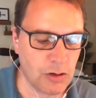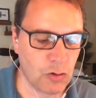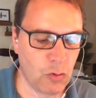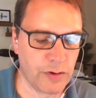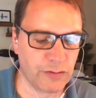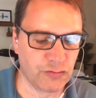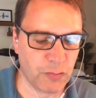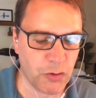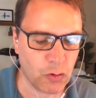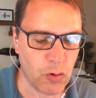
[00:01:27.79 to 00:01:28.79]
Quoting the
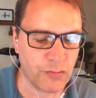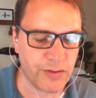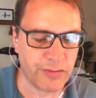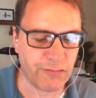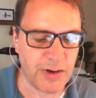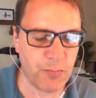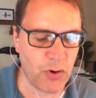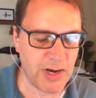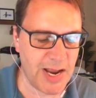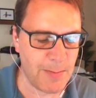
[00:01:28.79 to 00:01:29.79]
Tribune, quote, "The three
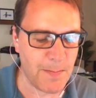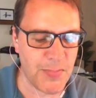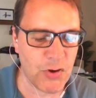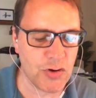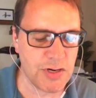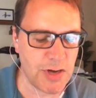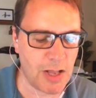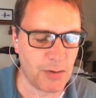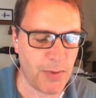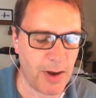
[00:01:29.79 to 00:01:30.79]
point eight billion
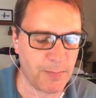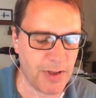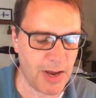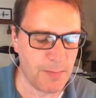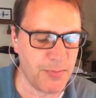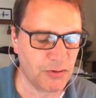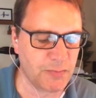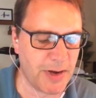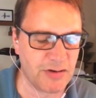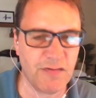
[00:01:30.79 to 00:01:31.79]
dollar pipeline
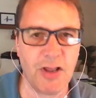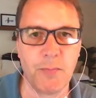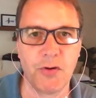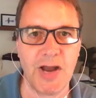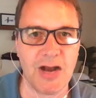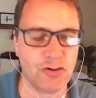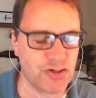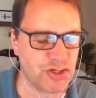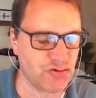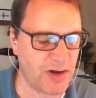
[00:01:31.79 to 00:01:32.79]
built by developer
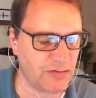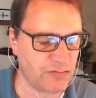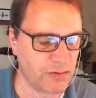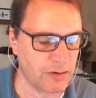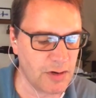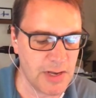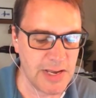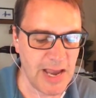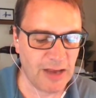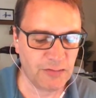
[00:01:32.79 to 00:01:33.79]
Energy Transfer
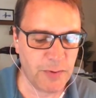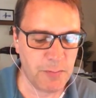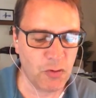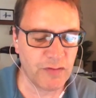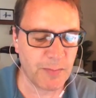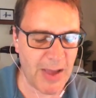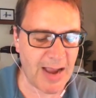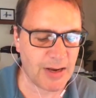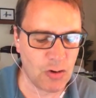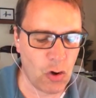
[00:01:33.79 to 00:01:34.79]
has been moving
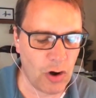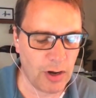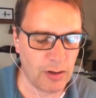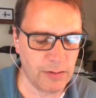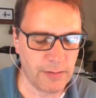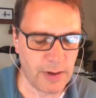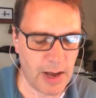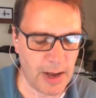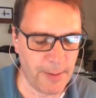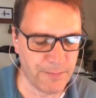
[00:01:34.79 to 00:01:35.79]
back in oil,"
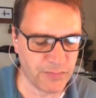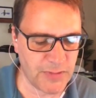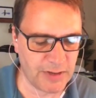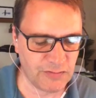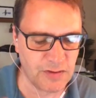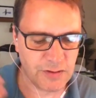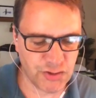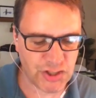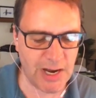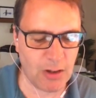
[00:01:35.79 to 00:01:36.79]
um, that's the
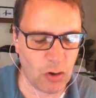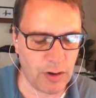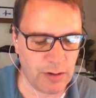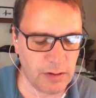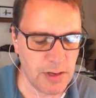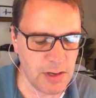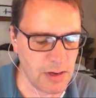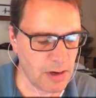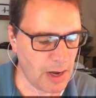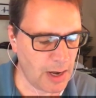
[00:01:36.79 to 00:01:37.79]
shale oil
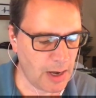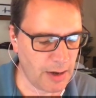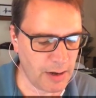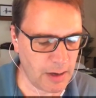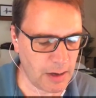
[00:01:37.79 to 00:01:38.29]
uh,